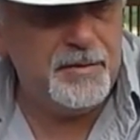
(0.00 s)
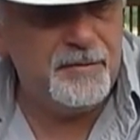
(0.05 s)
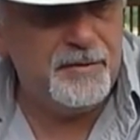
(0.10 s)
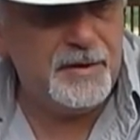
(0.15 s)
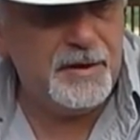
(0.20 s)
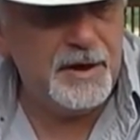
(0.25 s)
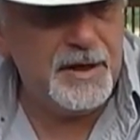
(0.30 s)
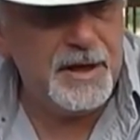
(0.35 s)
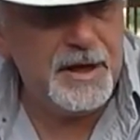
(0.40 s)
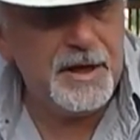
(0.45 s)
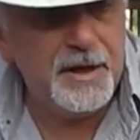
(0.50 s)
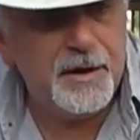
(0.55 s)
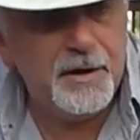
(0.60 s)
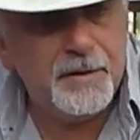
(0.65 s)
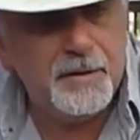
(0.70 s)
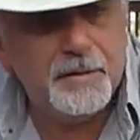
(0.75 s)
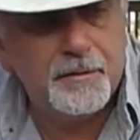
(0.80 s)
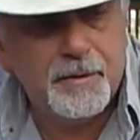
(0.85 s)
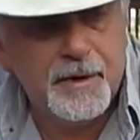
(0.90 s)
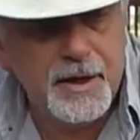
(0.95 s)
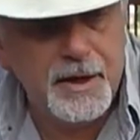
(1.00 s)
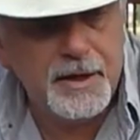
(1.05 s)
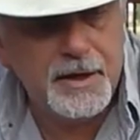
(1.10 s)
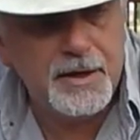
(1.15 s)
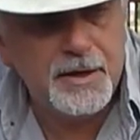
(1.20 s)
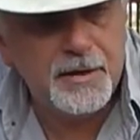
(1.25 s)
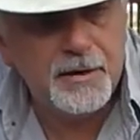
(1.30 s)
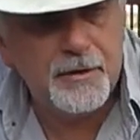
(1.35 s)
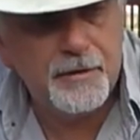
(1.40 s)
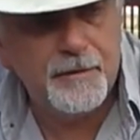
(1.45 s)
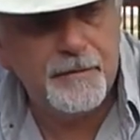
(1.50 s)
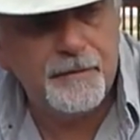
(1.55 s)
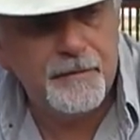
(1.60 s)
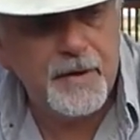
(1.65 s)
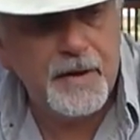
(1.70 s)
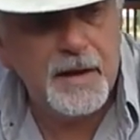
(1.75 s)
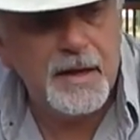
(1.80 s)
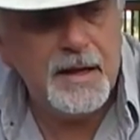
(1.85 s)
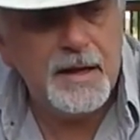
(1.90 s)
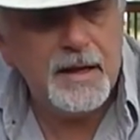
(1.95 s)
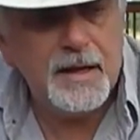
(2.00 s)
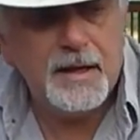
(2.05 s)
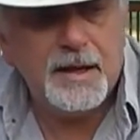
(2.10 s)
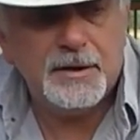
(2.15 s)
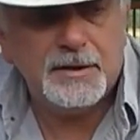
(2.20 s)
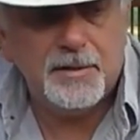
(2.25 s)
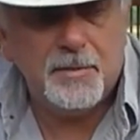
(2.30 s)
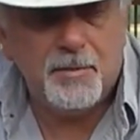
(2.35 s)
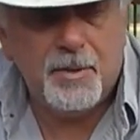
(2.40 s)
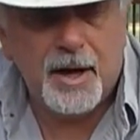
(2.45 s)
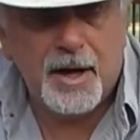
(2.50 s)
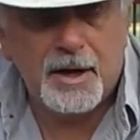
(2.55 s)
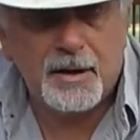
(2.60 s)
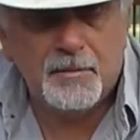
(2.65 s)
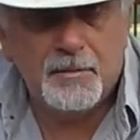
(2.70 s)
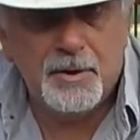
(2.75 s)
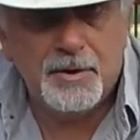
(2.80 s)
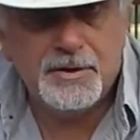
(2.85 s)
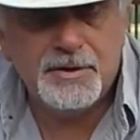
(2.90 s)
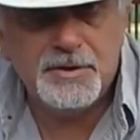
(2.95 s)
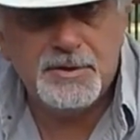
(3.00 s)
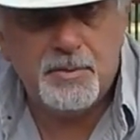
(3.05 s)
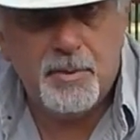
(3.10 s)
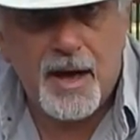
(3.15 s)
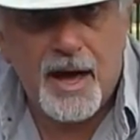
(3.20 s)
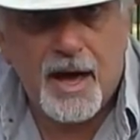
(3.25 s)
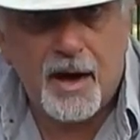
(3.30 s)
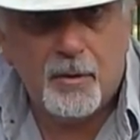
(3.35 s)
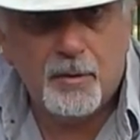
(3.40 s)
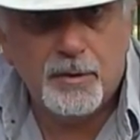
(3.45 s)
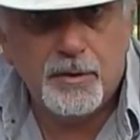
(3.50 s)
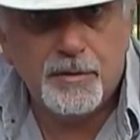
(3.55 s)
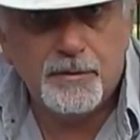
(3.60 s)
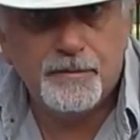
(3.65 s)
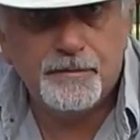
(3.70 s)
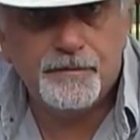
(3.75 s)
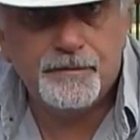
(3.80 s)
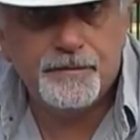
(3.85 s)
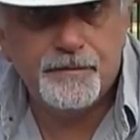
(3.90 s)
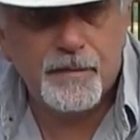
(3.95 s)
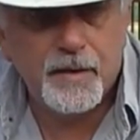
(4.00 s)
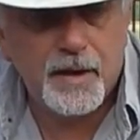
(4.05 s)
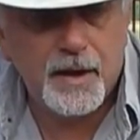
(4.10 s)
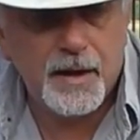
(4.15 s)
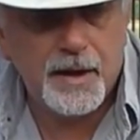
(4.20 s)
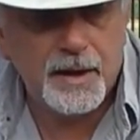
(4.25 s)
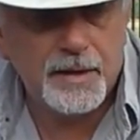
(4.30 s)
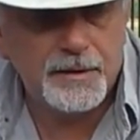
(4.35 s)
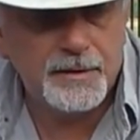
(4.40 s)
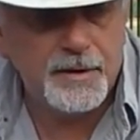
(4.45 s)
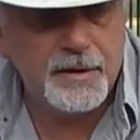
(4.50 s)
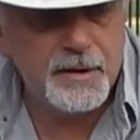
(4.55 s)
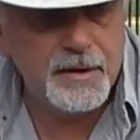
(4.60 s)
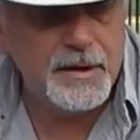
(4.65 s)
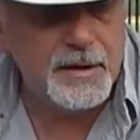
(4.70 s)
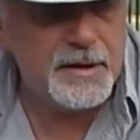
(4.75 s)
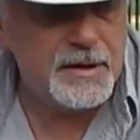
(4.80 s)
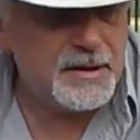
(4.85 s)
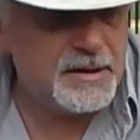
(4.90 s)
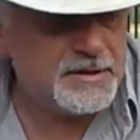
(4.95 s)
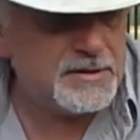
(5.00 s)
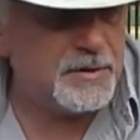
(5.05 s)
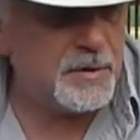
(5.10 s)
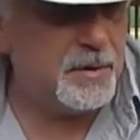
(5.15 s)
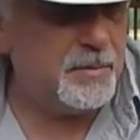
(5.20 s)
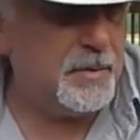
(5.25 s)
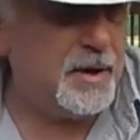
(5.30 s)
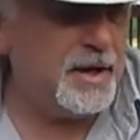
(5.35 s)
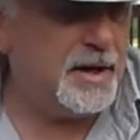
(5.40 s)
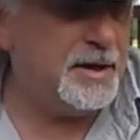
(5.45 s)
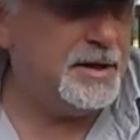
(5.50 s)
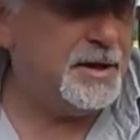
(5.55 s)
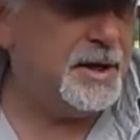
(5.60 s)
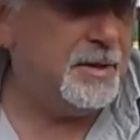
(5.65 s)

of a leak right here at the bottom of the spout. And so it may end